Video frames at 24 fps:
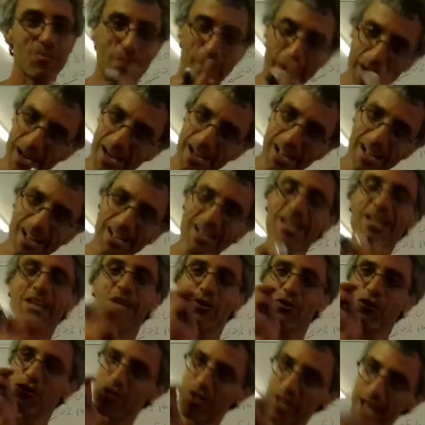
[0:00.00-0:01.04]
better
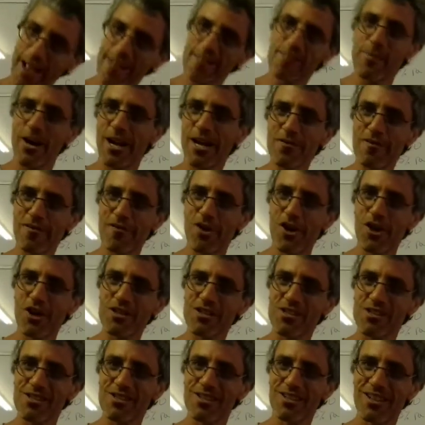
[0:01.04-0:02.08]
save money
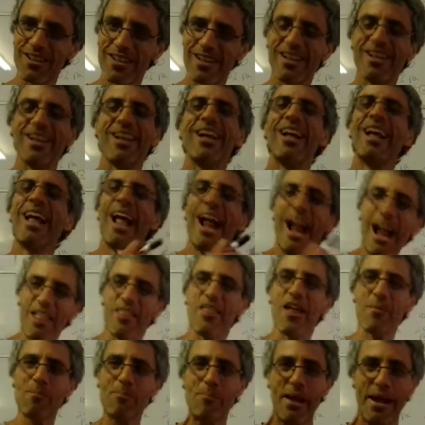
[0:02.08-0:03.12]
first
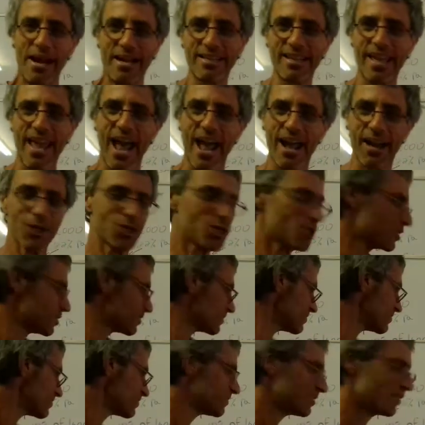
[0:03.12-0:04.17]
and then pay it cash
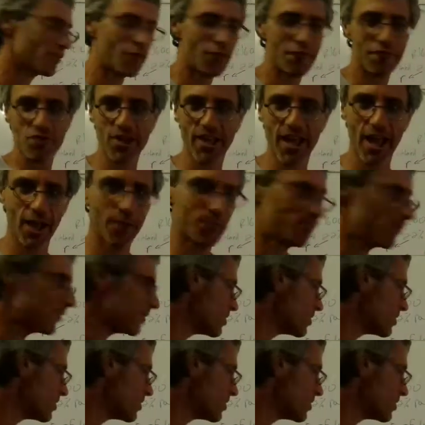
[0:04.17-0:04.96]
if you can.